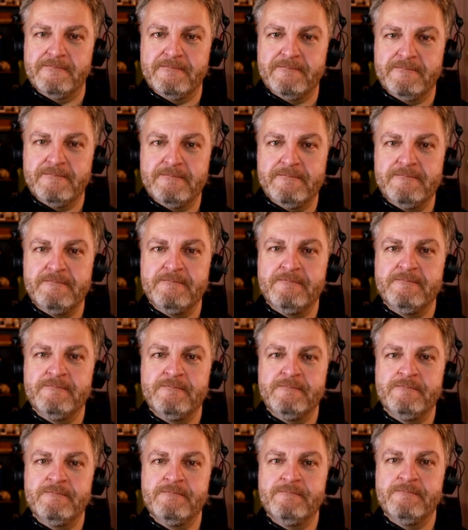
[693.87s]

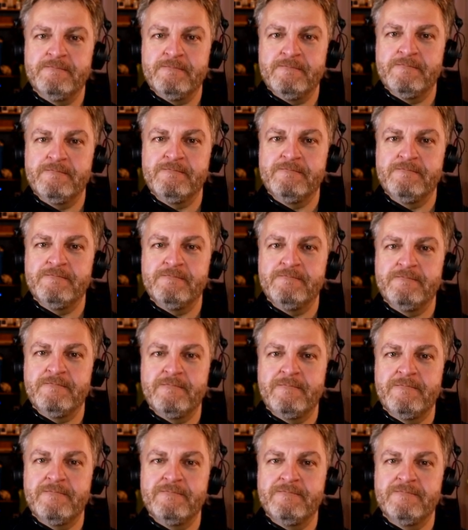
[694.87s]

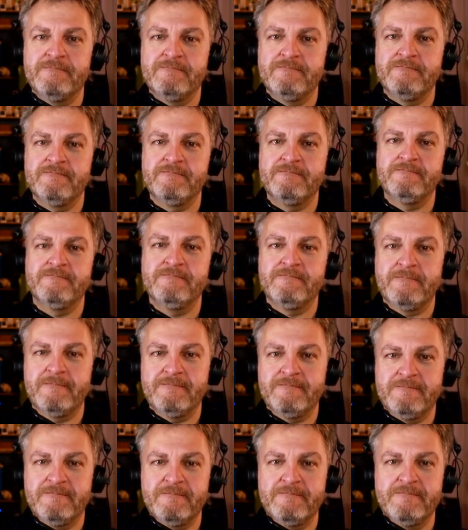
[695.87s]

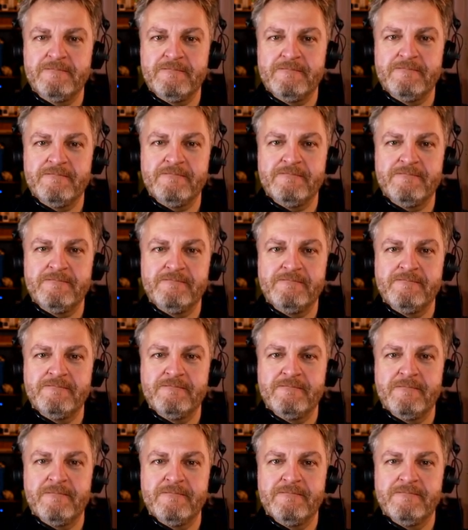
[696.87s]

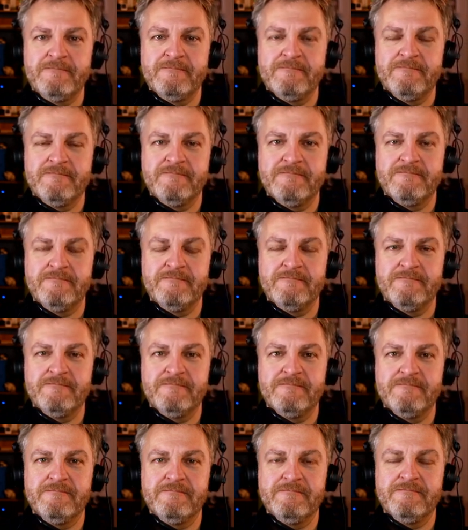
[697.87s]

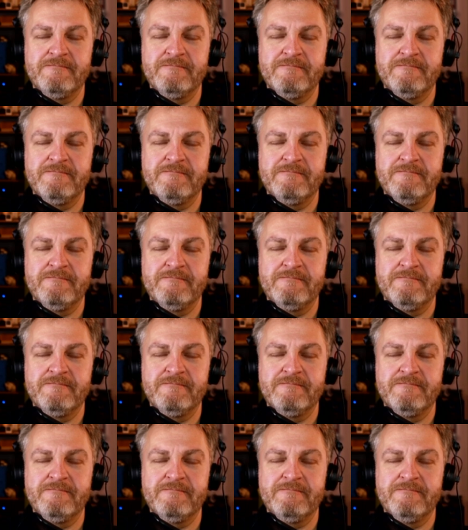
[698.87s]
This person isn't speaking.